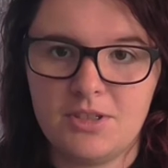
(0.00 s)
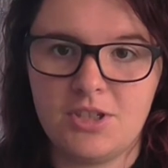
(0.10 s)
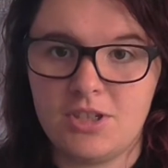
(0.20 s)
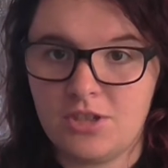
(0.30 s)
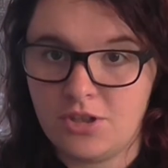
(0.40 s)

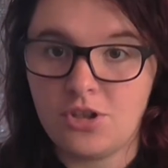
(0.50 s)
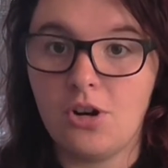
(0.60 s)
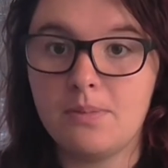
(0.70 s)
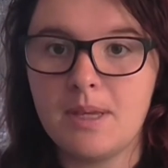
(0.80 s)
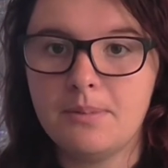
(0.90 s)
just to
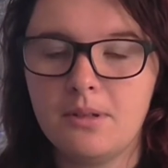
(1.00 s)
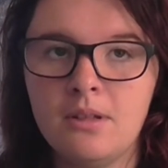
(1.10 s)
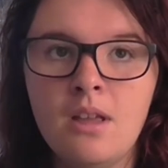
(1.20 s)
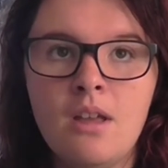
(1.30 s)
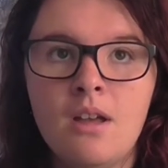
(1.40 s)
show
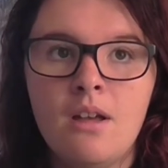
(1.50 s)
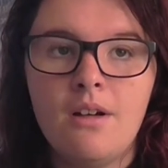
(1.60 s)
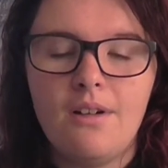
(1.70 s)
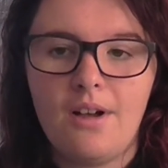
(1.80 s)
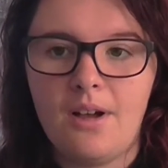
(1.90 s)
people.
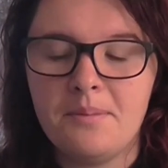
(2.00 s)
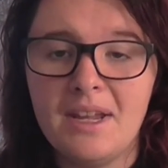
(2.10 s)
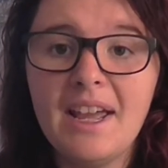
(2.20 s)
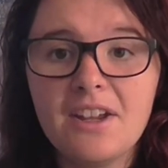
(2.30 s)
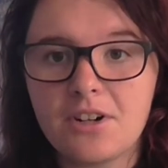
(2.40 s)

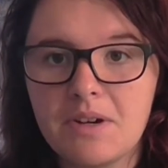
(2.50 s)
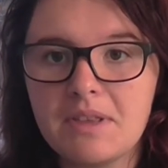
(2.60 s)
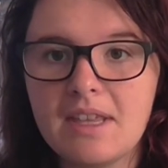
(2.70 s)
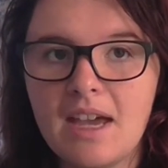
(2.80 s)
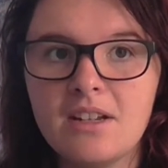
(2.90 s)
And I agree
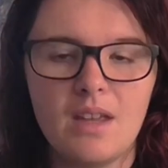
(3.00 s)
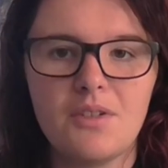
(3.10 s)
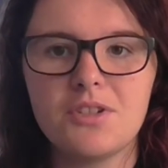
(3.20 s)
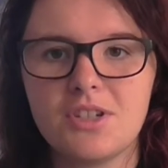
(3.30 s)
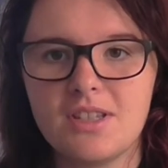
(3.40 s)
with that.
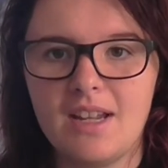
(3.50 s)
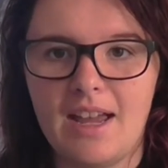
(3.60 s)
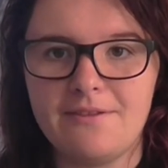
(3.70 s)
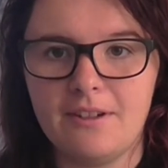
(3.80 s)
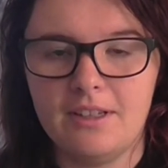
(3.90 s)
It was just
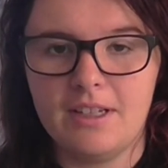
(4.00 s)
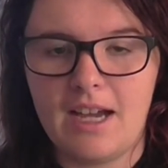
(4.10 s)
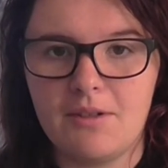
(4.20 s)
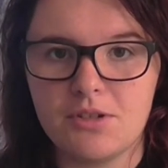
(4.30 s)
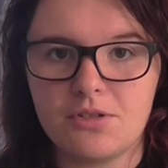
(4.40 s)
that I felt like
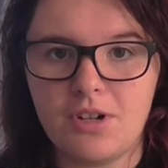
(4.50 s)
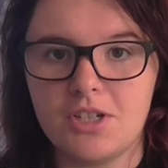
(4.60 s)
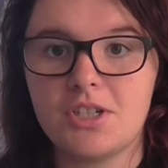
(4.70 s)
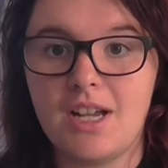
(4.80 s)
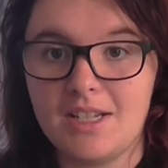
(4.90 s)
I was
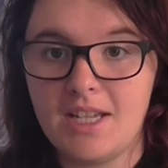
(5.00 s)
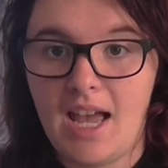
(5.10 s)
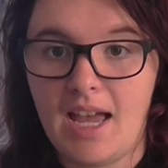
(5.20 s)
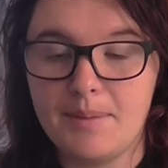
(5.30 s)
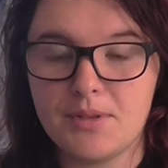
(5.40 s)
crunched on
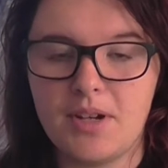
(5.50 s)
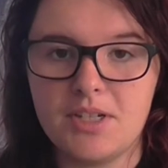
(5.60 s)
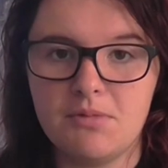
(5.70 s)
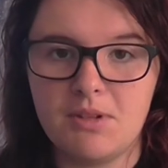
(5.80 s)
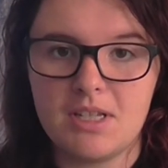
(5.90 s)
time, so I
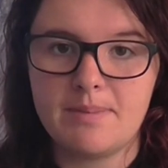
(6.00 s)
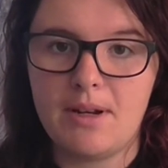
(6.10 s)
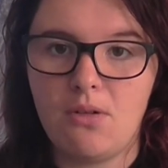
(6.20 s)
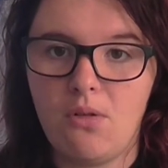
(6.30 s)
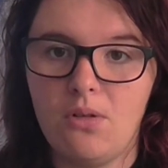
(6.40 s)
didn't want to
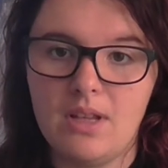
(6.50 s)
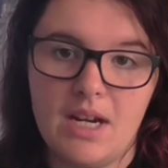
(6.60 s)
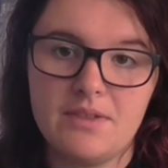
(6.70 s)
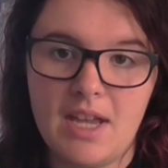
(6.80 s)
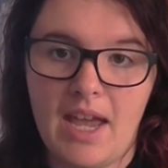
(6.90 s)
spend a whole
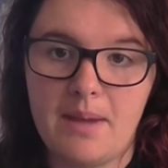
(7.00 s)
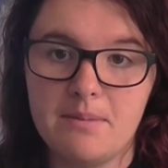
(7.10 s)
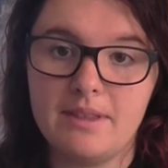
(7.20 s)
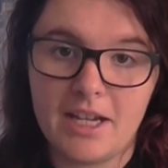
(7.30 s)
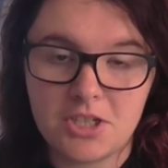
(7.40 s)
lot of
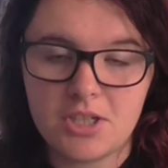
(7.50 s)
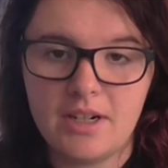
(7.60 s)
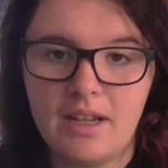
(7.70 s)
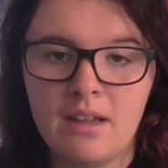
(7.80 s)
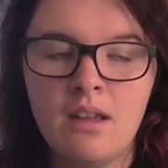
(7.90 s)
time
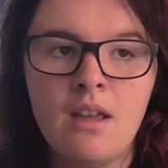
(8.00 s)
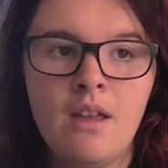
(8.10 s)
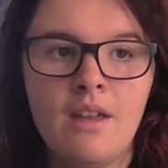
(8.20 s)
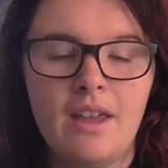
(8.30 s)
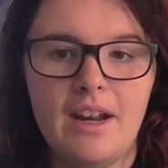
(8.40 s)
lecturing,
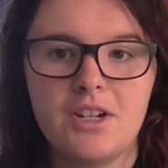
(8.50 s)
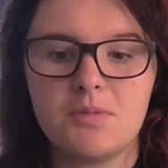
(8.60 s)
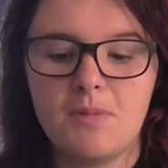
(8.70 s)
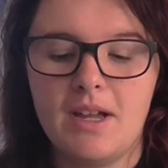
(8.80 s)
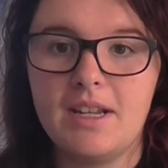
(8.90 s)
and I
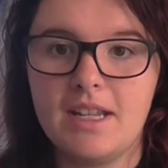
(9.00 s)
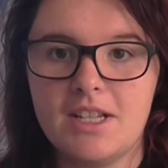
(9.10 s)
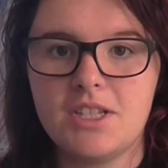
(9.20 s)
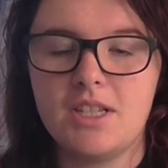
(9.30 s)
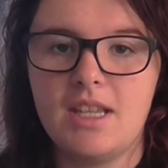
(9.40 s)
just wanted to
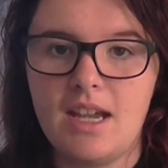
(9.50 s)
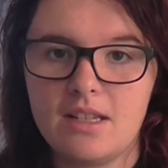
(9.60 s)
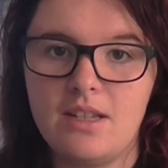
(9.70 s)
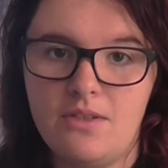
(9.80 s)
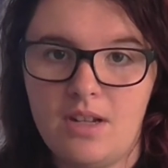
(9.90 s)
get to the
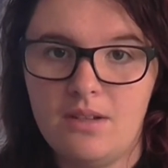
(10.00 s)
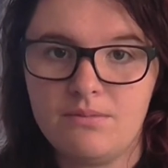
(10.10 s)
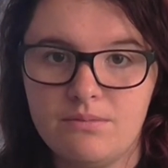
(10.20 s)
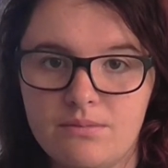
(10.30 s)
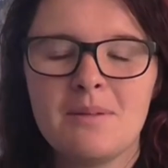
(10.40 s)
activity.
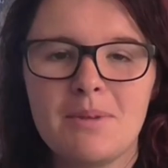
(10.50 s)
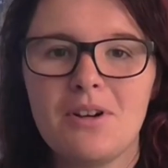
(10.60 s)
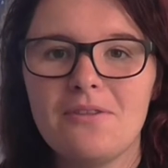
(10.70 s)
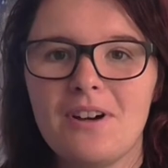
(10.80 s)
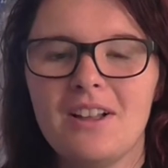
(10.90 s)

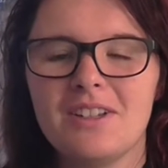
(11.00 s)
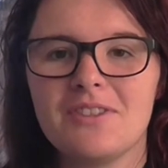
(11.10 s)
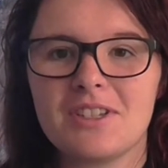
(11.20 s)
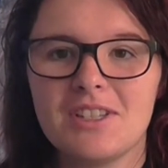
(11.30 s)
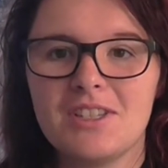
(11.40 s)
But overall, it
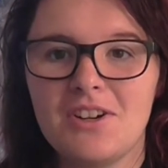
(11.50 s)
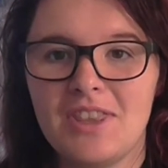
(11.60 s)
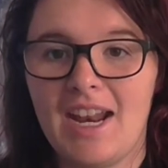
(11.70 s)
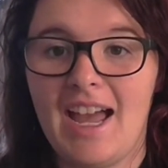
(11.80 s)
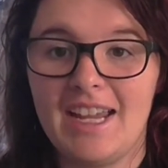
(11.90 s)
was good to
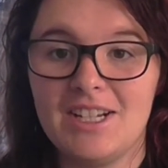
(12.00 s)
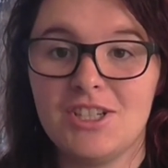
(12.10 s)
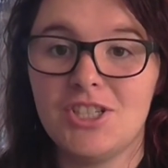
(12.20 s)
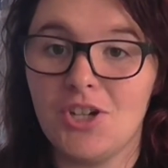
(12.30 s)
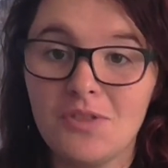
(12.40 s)
know that I
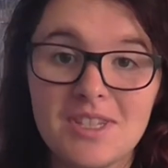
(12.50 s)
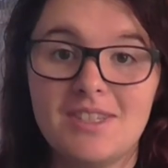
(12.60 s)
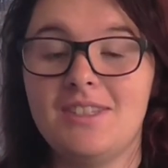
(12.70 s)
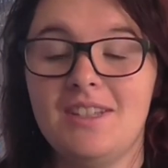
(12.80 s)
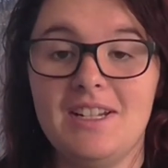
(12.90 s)
don't
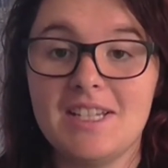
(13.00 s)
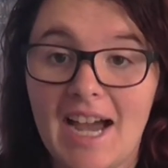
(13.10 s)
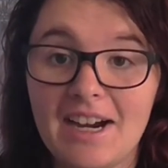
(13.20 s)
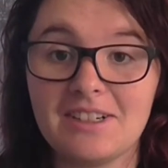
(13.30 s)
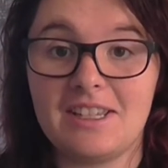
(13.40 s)

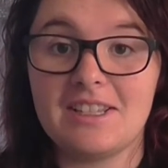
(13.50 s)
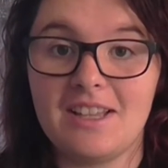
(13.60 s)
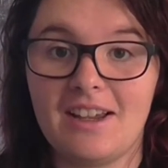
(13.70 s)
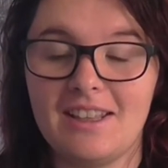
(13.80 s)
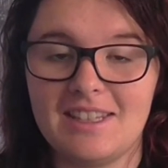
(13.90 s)
entirely
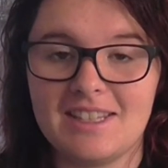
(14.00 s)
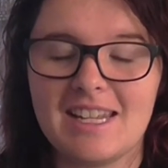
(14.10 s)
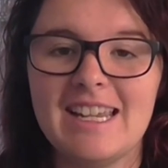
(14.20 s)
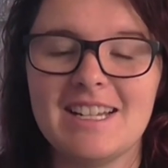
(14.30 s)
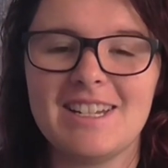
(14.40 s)
suck at
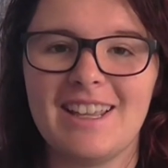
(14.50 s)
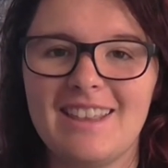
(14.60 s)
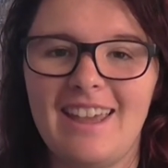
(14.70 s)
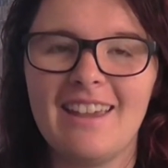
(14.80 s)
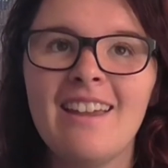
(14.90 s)
this teaching
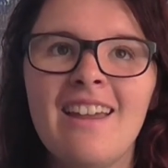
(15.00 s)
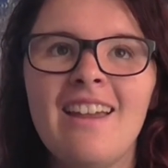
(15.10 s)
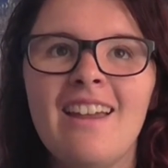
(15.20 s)
thing,